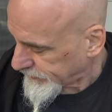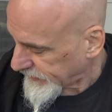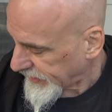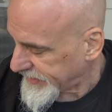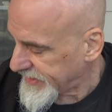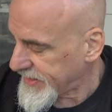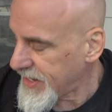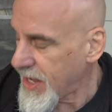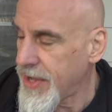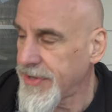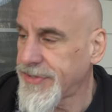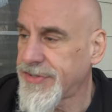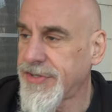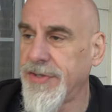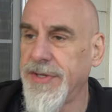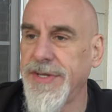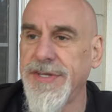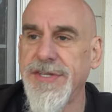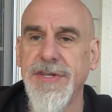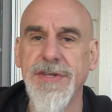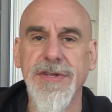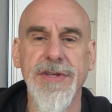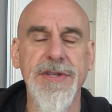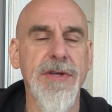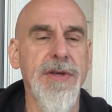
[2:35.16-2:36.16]
He also,
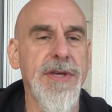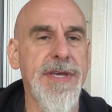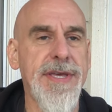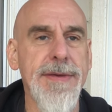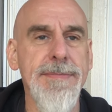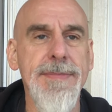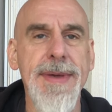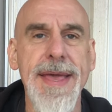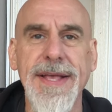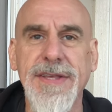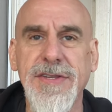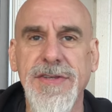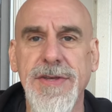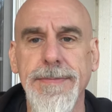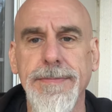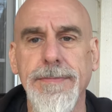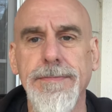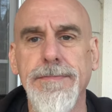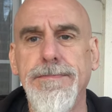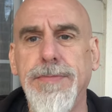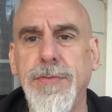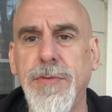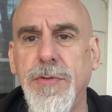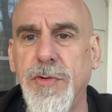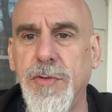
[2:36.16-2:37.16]
listen, he makes
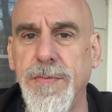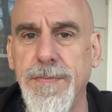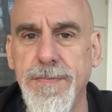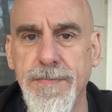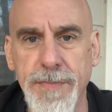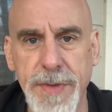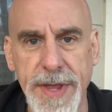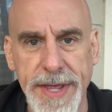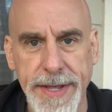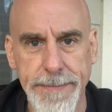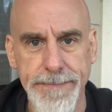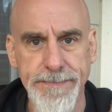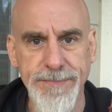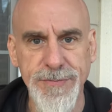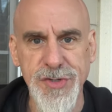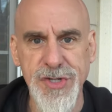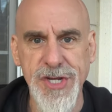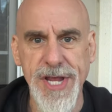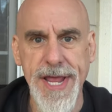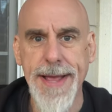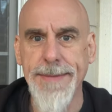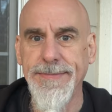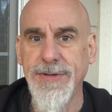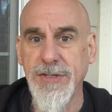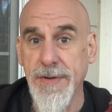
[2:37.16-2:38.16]
some like
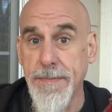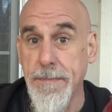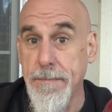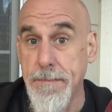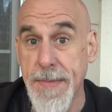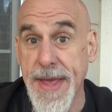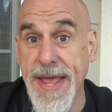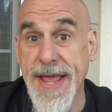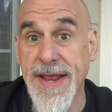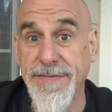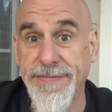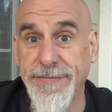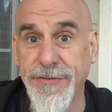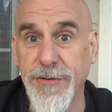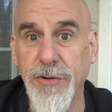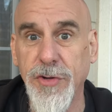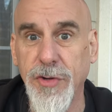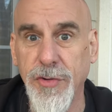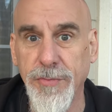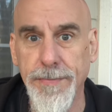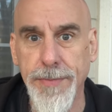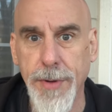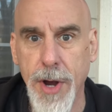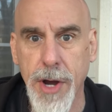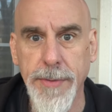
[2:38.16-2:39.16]
jams made for
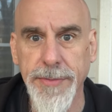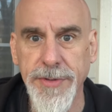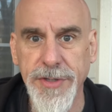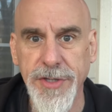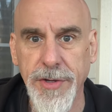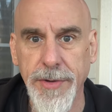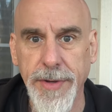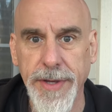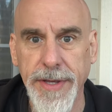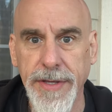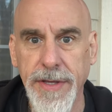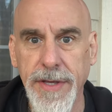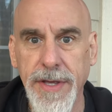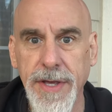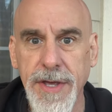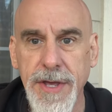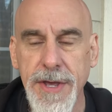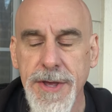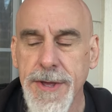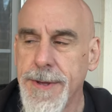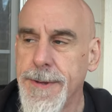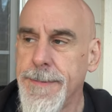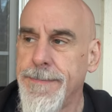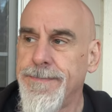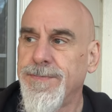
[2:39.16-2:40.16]
barbecuing.
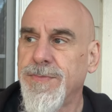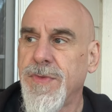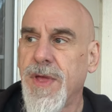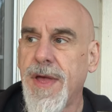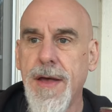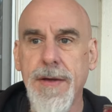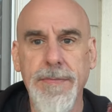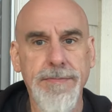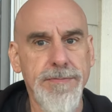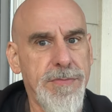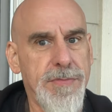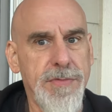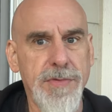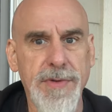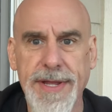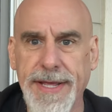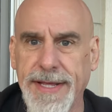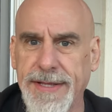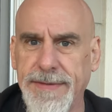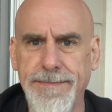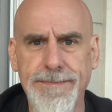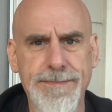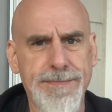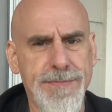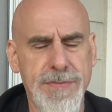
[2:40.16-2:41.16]

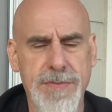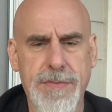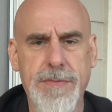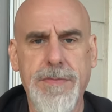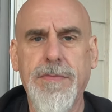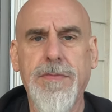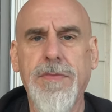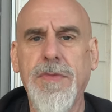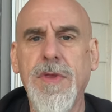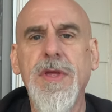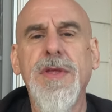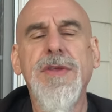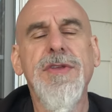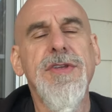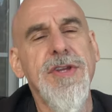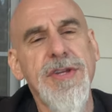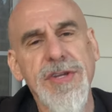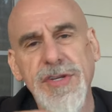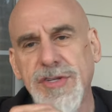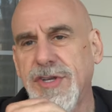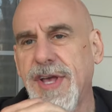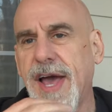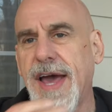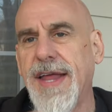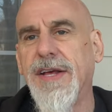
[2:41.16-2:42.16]
Like, you
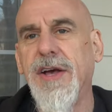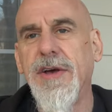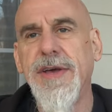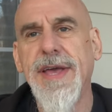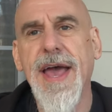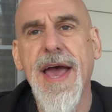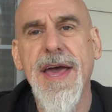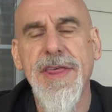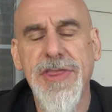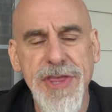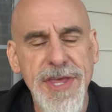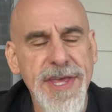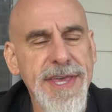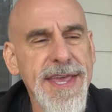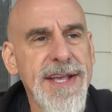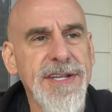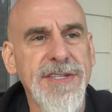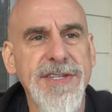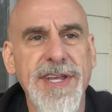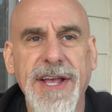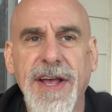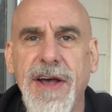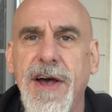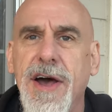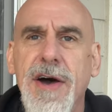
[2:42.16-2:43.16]
just got to go. I think he has
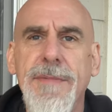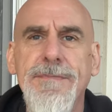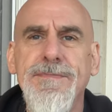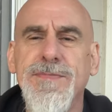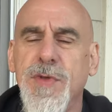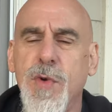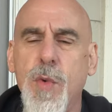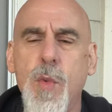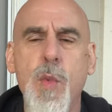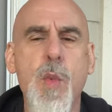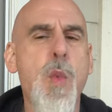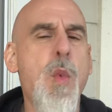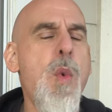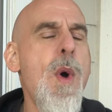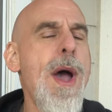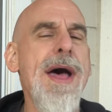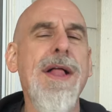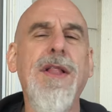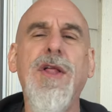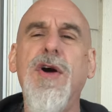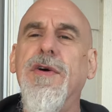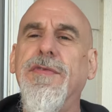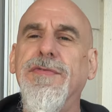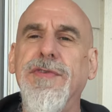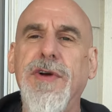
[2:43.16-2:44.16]
like
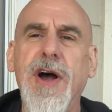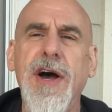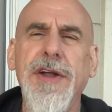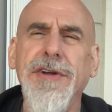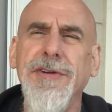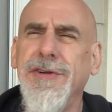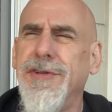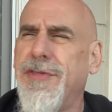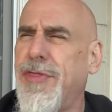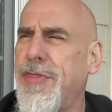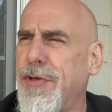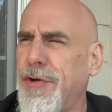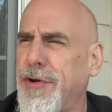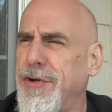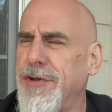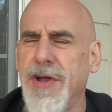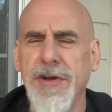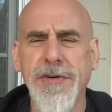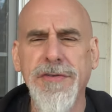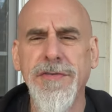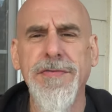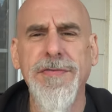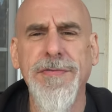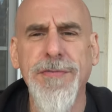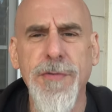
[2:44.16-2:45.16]
well over 130,
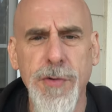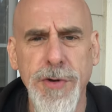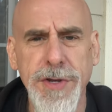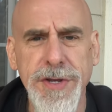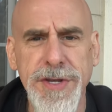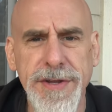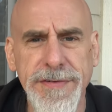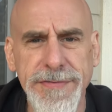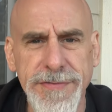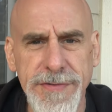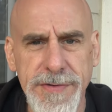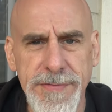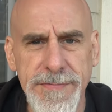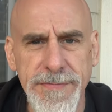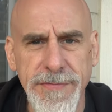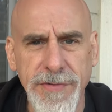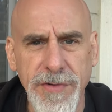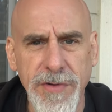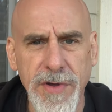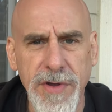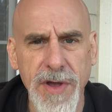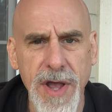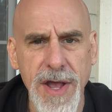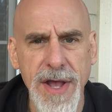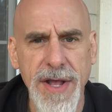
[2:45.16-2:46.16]
140 different
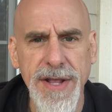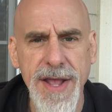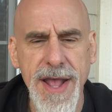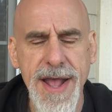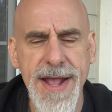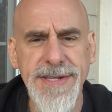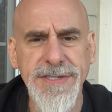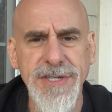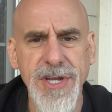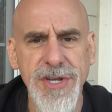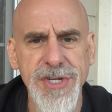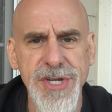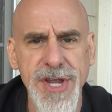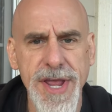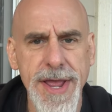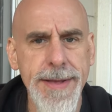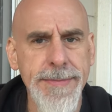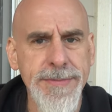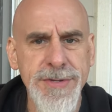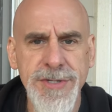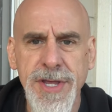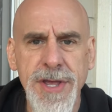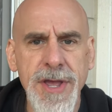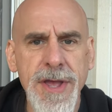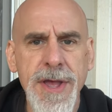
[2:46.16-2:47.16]
uh, kinds of
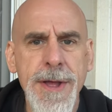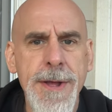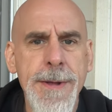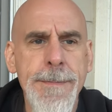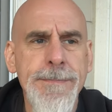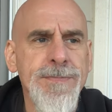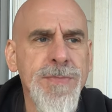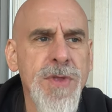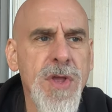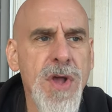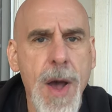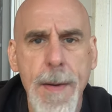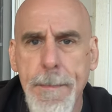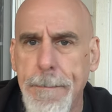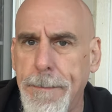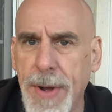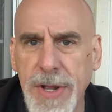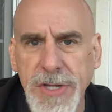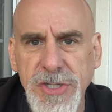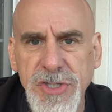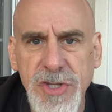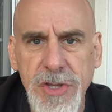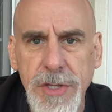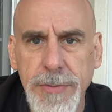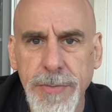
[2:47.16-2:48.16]
jams. A
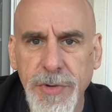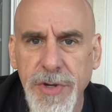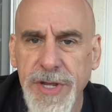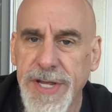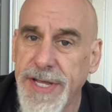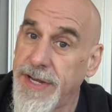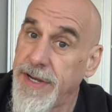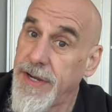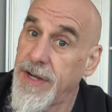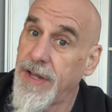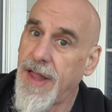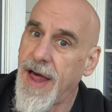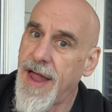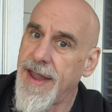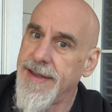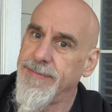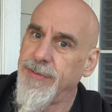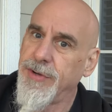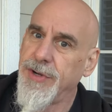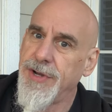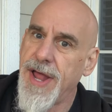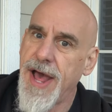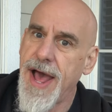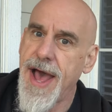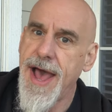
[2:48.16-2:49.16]
bunch of them are heated, a lot of
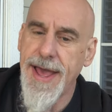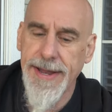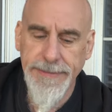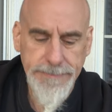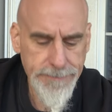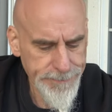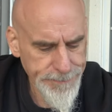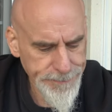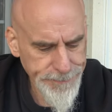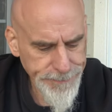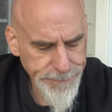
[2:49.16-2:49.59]
them are not